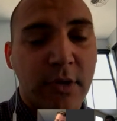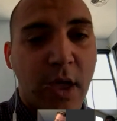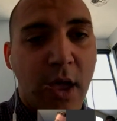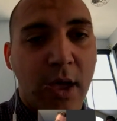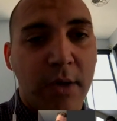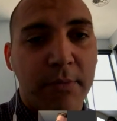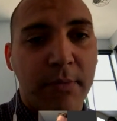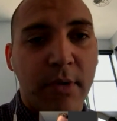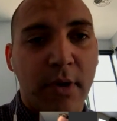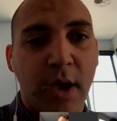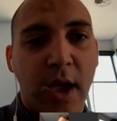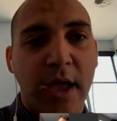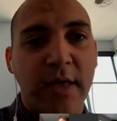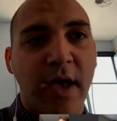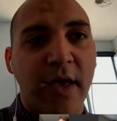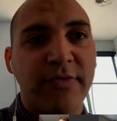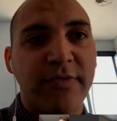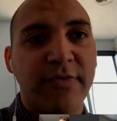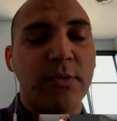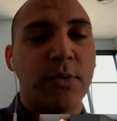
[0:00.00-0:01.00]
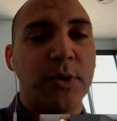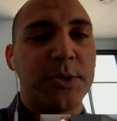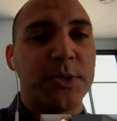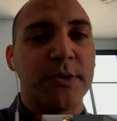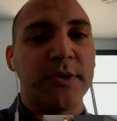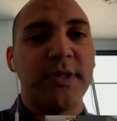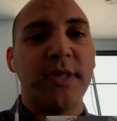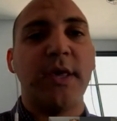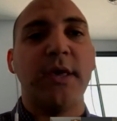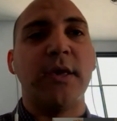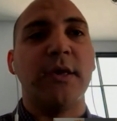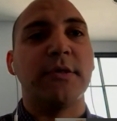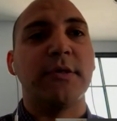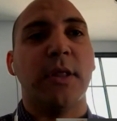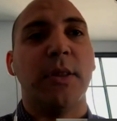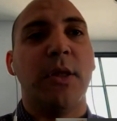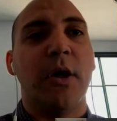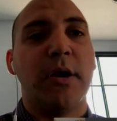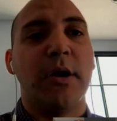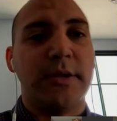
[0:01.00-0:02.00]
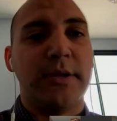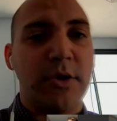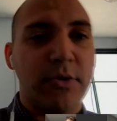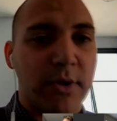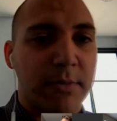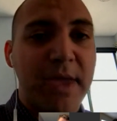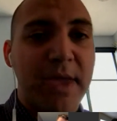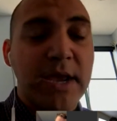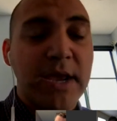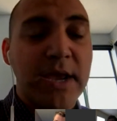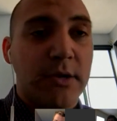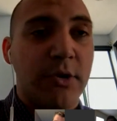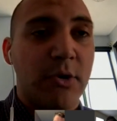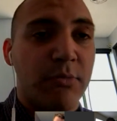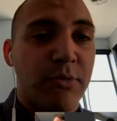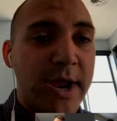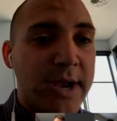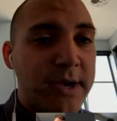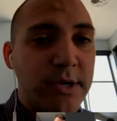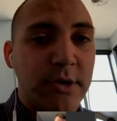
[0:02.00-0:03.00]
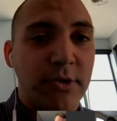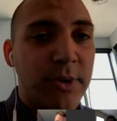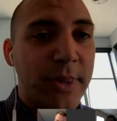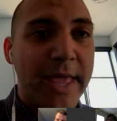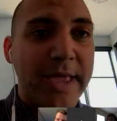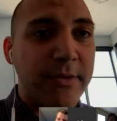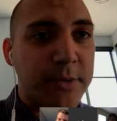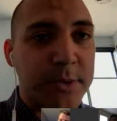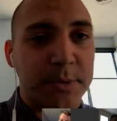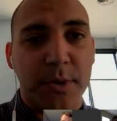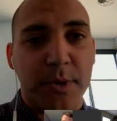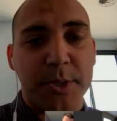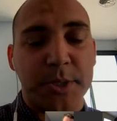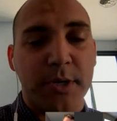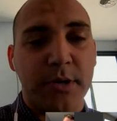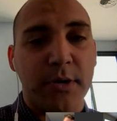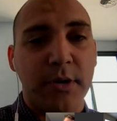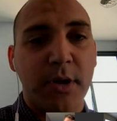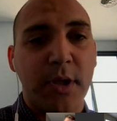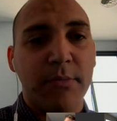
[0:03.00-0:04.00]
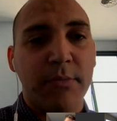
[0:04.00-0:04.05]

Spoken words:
I think what you're seeing is you can make it your brand new language version,